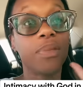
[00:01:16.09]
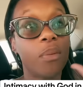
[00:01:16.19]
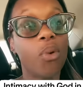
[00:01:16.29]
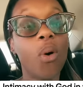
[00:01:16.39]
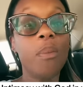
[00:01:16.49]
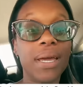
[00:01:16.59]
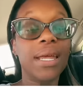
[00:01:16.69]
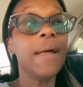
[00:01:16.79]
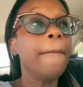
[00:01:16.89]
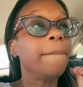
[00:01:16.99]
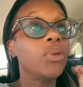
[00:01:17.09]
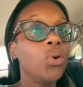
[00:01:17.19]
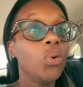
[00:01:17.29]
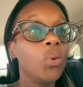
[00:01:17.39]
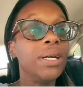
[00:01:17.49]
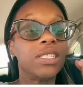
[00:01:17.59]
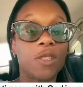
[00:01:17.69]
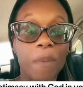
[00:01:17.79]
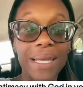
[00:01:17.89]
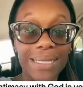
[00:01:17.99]
the moment you
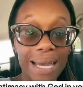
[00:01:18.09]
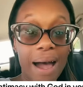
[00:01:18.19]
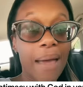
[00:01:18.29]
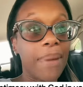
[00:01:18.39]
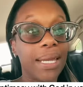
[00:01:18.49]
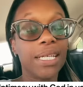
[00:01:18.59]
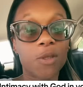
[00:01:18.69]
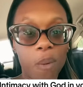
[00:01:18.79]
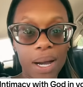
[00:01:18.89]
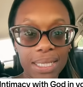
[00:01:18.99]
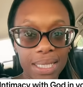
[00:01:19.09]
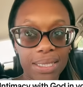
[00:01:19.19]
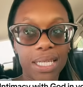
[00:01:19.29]
spend time in his presence